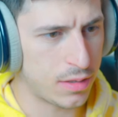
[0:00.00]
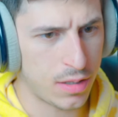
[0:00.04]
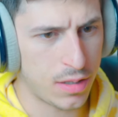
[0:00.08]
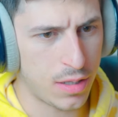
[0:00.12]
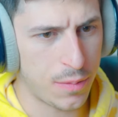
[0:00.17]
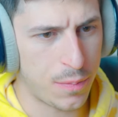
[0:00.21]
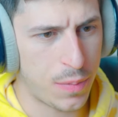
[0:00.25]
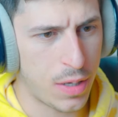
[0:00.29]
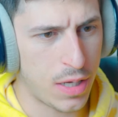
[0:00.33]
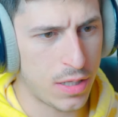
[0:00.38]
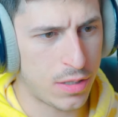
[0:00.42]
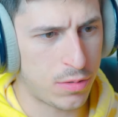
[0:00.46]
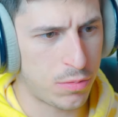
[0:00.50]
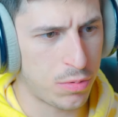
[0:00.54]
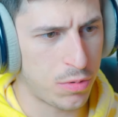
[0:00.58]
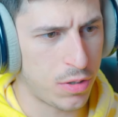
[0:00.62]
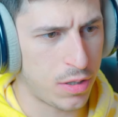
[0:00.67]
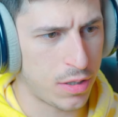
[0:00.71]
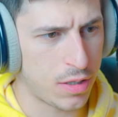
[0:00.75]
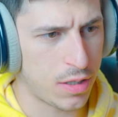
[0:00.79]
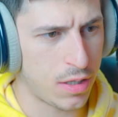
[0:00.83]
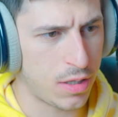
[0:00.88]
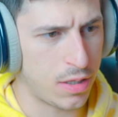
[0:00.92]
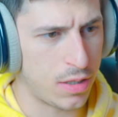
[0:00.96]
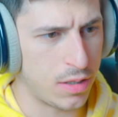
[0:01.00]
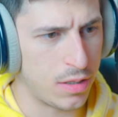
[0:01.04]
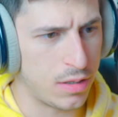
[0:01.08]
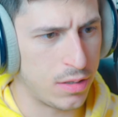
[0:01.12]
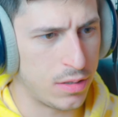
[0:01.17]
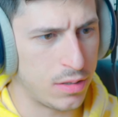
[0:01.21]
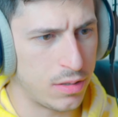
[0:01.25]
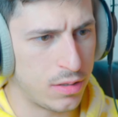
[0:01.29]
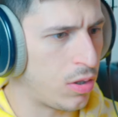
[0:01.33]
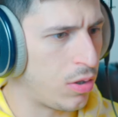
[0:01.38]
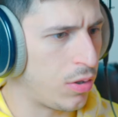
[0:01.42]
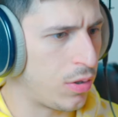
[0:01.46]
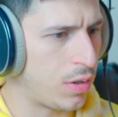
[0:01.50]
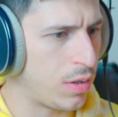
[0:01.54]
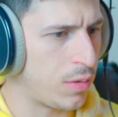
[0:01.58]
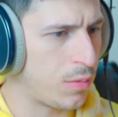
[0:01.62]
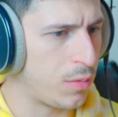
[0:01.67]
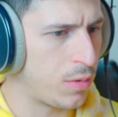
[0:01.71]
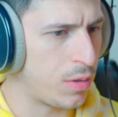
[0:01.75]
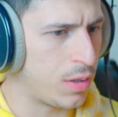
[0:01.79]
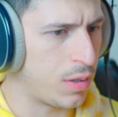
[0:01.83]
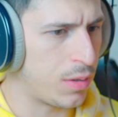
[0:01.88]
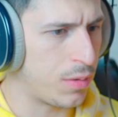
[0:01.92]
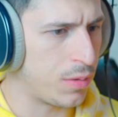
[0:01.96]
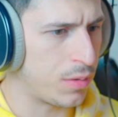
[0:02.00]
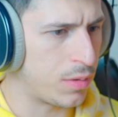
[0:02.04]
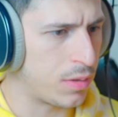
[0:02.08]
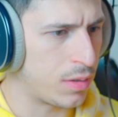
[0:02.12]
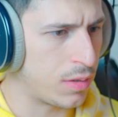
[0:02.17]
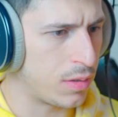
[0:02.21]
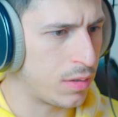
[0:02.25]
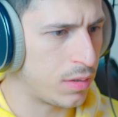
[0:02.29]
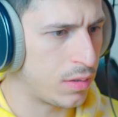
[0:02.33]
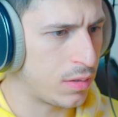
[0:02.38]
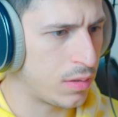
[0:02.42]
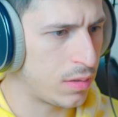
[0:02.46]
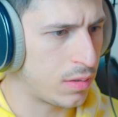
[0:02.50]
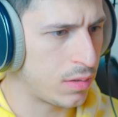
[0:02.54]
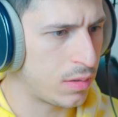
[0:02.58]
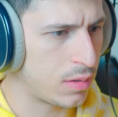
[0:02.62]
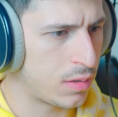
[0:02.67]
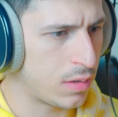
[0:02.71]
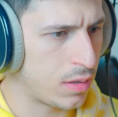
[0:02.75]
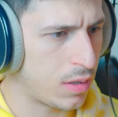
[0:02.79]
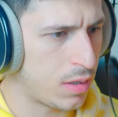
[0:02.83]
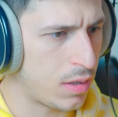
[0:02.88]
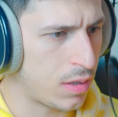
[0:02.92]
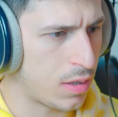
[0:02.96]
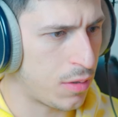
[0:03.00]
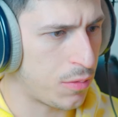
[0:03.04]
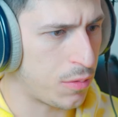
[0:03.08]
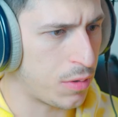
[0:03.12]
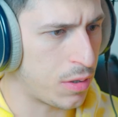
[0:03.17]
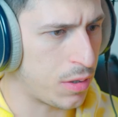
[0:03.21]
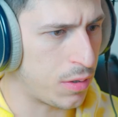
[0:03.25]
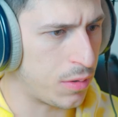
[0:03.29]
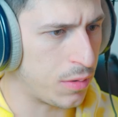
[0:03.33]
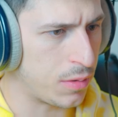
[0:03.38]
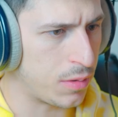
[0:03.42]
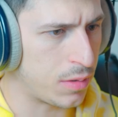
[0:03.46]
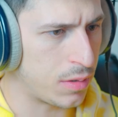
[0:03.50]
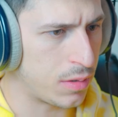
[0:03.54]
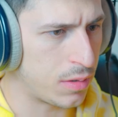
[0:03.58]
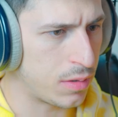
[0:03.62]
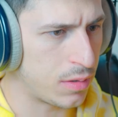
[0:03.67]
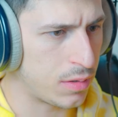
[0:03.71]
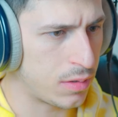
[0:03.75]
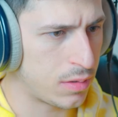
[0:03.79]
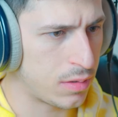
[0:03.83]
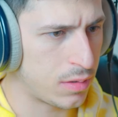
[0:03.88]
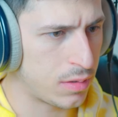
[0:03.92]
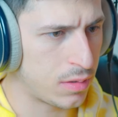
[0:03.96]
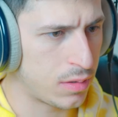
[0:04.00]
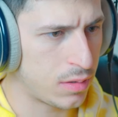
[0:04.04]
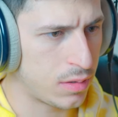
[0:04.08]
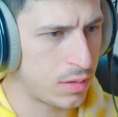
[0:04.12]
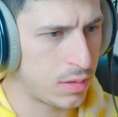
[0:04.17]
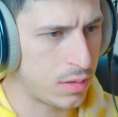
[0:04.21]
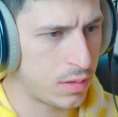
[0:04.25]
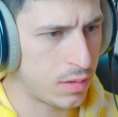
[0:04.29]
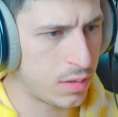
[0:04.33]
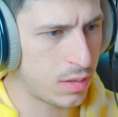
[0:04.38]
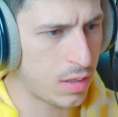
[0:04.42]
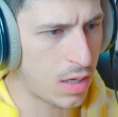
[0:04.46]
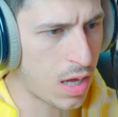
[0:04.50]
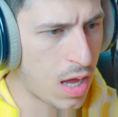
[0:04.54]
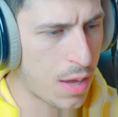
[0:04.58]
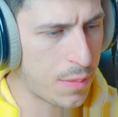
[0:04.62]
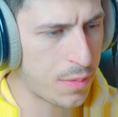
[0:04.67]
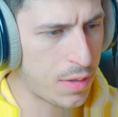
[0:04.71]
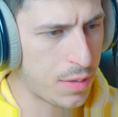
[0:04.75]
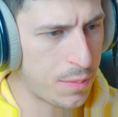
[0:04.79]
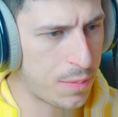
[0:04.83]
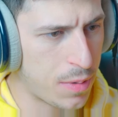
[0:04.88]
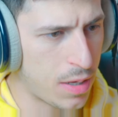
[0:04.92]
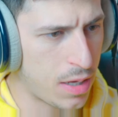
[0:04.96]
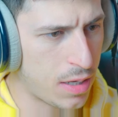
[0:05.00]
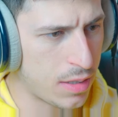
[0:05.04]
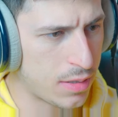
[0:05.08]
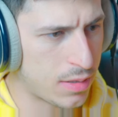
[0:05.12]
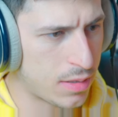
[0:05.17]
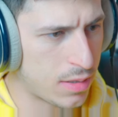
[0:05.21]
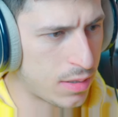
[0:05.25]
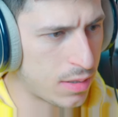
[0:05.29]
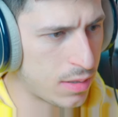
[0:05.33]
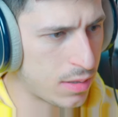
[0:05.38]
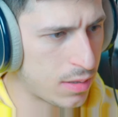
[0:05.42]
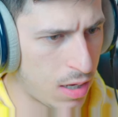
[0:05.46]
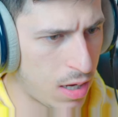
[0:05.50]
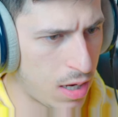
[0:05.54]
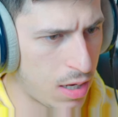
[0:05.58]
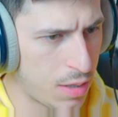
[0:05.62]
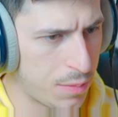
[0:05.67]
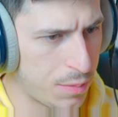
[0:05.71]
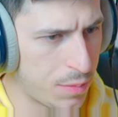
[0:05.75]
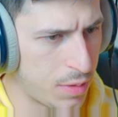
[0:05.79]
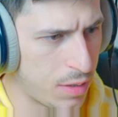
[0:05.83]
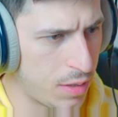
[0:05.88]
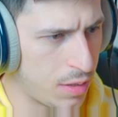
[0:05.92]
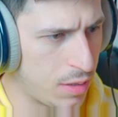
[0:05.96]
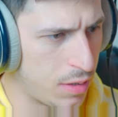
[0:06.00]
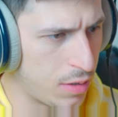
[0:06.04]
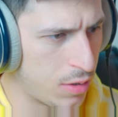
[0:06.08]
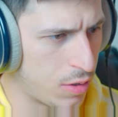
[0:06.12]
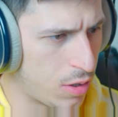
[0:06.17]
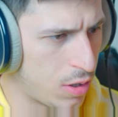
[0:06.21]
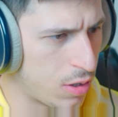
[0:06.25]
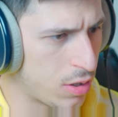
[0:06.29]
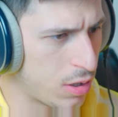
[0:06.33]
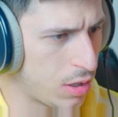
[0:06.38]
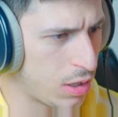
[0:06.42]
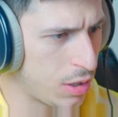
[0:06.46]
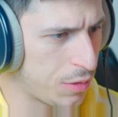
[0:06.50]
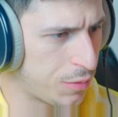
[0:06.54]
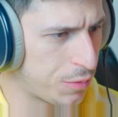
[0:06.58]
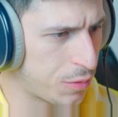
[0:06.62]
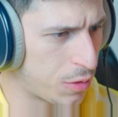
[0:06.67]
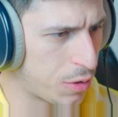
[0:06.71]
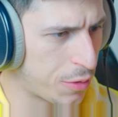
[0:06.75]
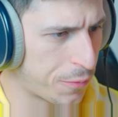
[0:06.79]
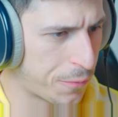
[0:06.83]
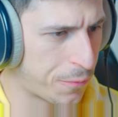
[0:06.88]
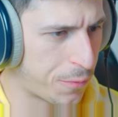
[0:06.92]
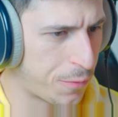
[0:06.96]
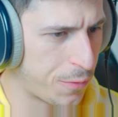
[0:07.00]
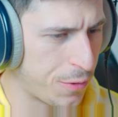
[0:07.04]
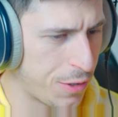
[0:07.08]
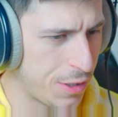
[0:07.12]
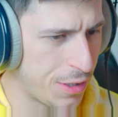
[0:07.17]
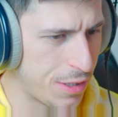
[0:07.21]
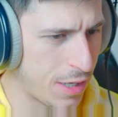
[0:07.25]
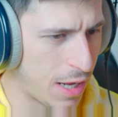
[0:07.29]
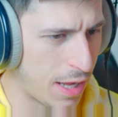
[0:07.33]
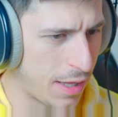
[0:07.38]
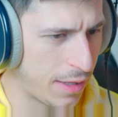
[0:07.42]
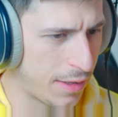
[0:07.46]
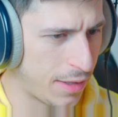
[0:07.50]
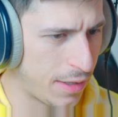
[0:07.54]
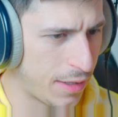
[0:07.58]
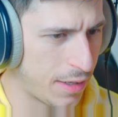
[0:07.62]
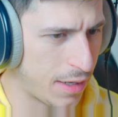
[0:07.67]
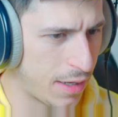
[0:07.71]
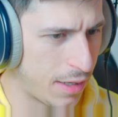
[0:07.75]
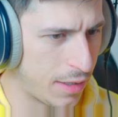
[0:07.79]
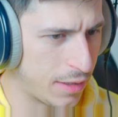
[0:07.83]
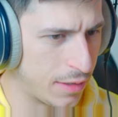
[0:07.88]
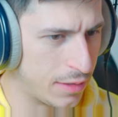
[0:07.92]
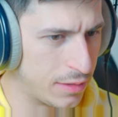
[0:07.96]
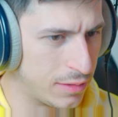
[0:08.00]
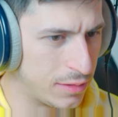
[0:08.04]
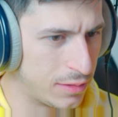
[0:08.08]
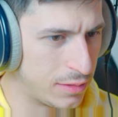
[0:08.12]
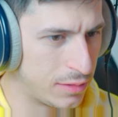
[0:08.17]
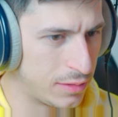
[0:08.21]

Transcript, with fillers: The best worker on the world. In the world. I'm the best. am me. Only for free 99.